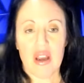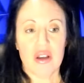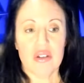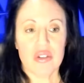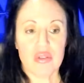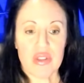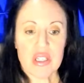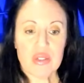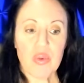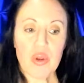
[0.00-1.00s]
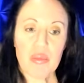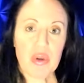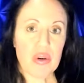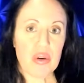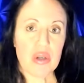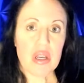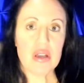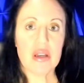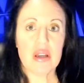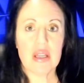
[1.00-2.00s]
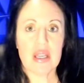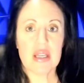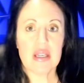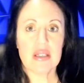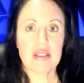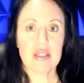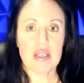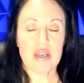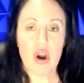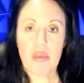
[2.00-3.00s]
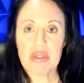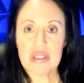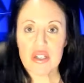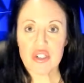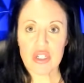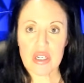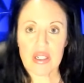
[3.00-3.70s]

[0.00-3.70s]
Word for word: So this full moon is in opposition,